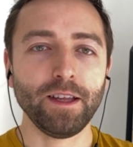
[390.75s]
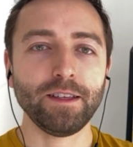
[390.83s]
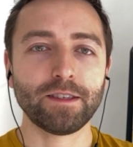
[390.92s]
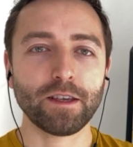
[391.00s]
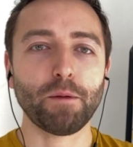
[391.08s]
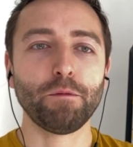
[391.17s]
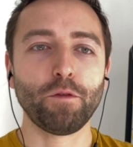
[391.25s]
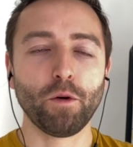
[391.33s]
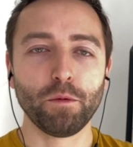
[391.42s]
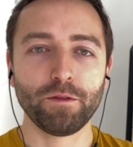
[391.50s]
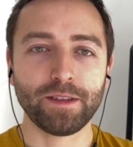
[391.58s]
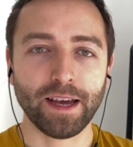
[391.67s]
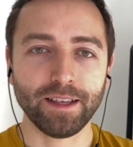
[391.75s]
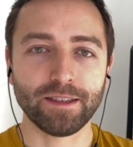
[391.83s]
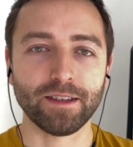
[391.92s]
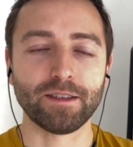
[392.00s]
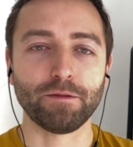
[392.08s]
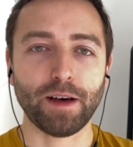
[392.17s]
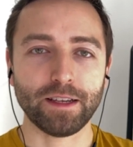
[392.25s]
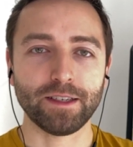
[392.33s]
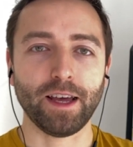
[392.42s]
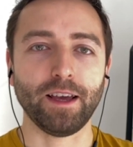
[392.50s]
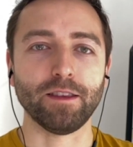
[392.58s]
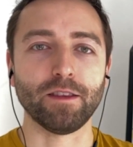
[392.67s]
You need some form of data to
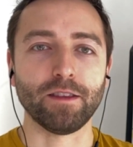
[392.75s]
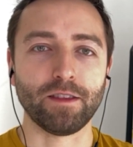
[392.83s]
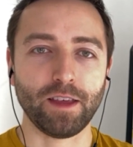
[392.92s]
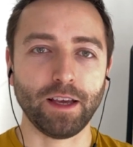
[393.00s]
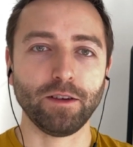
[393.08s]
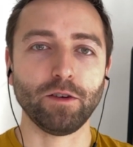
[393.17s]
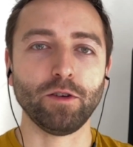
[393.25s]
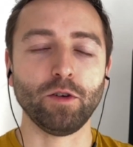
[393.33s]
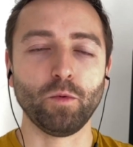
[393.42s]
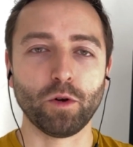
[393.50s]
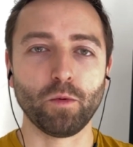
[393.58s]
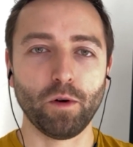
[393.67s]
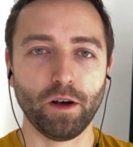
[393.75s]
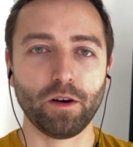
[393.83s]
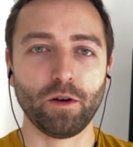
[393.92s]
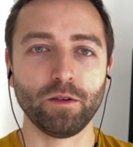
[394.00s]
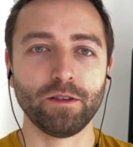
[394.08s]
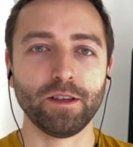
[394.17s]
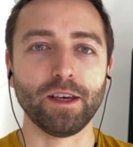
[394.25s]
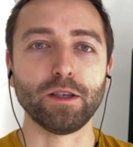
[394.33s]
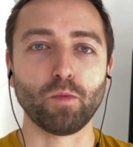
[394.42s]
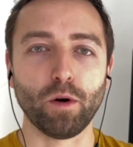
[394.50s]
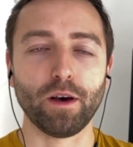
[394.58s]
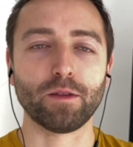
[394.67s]
validate that the thing you want to work on
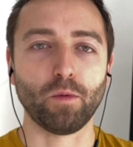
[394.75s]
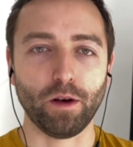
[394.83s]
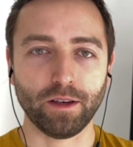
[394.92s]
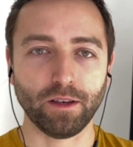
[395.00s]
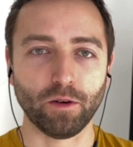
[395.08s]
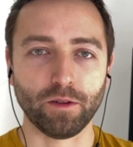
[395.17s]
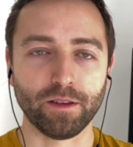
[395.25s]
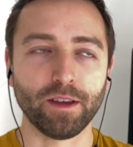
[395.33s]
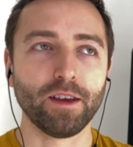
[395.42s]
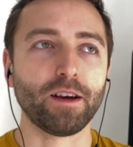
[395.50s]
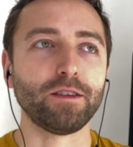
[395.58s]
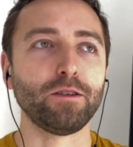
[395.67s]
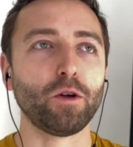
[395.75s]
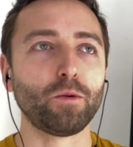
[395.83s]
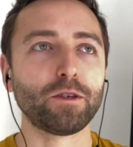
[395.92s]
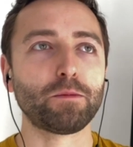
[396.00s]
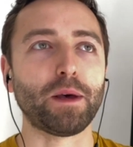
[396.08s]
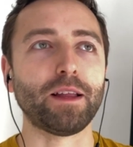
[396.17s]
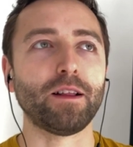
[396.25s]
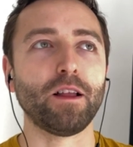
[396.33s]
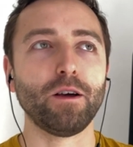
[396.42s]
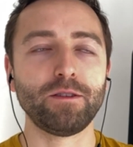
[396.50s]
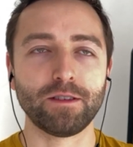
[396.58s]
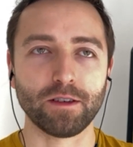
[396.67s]
is worth working on, because you don't want to spend
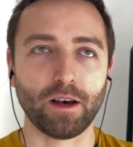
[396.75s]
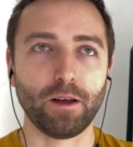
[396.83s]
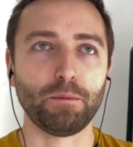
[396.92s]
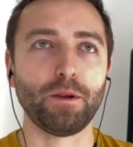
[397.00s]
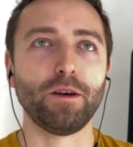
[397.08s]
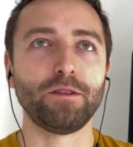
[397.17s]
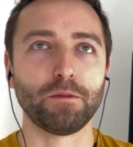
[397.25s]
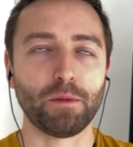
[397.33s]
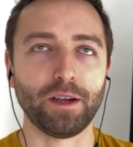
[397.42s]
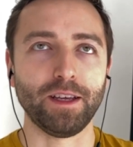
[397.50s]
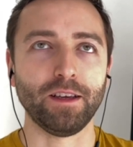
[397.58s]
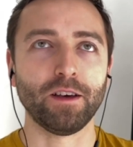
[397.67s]
loads of time, loads of money